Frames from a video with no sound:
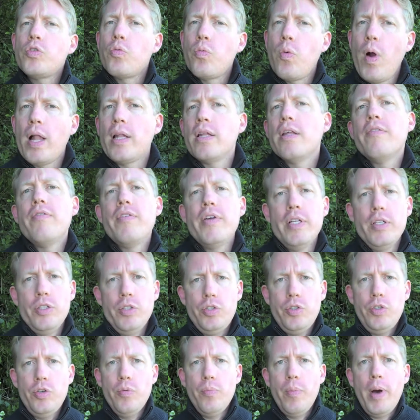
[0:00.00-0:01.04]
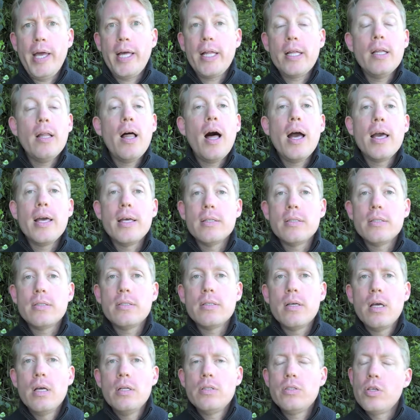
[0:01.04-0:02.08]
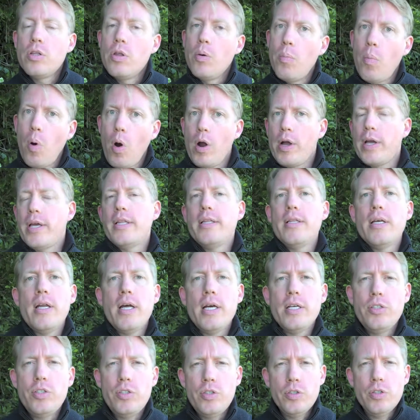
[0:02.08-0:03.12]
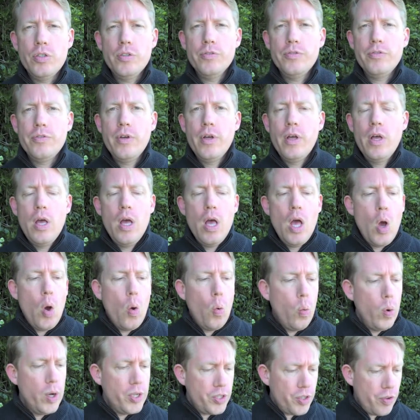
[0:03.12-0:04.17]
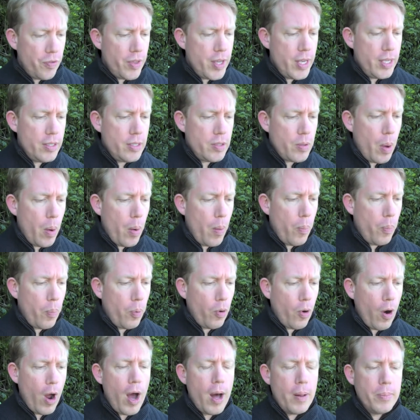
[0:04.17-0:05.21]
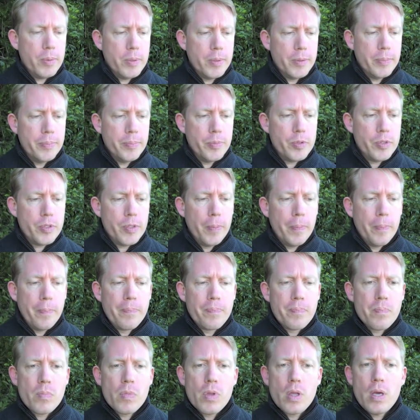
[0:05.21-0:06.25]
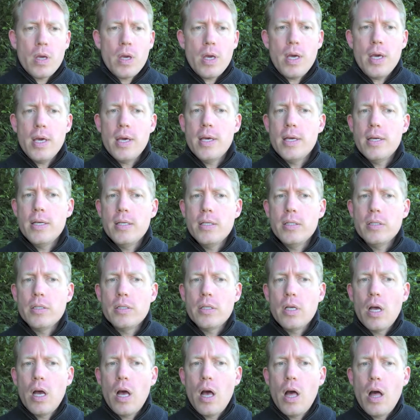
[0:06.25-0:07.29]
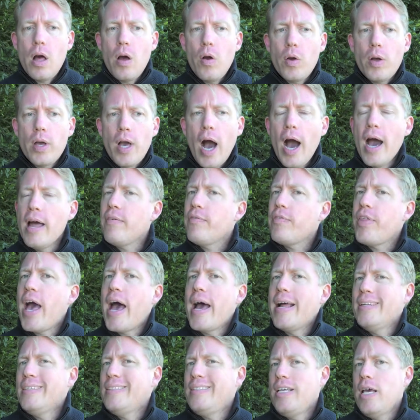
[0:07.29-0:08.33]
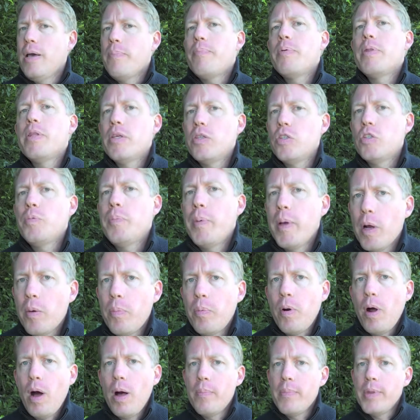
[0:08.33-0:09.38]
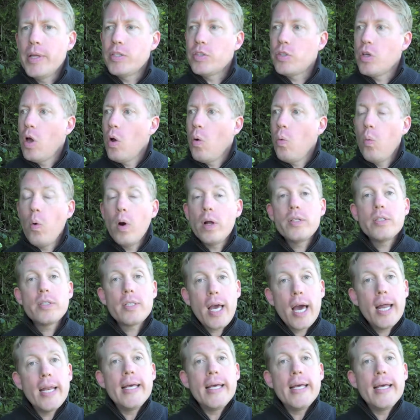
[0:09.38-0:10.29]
relevant to my clients, to the market that I serve? Which of these problems is kind of that tip of the spear problem that's what's going to